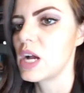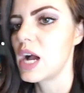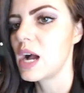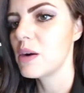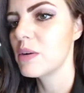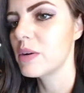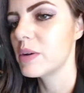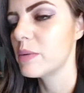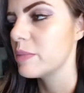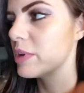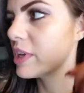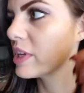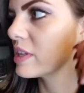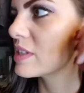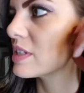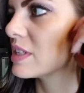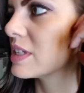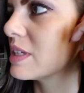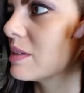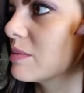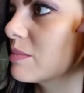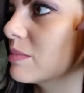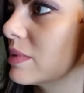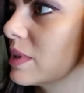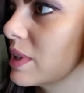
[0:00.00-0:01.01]
I would miss
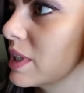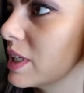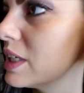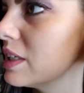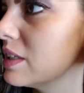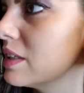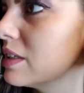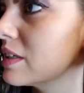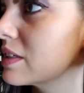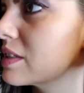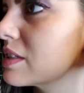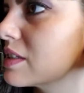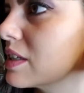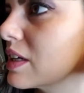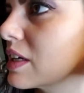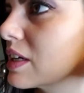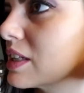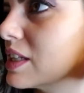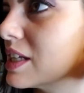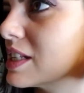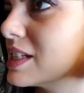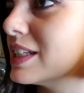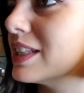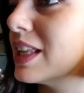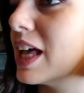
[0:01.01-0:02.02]
him. He looks
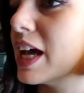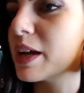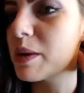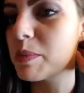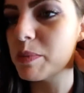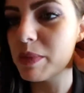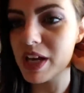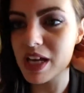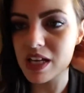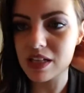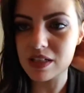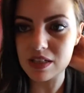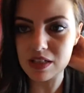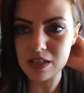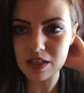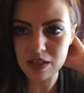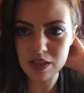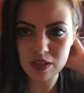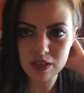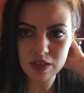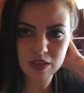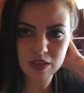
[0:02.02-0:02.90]
like... Does he like mist?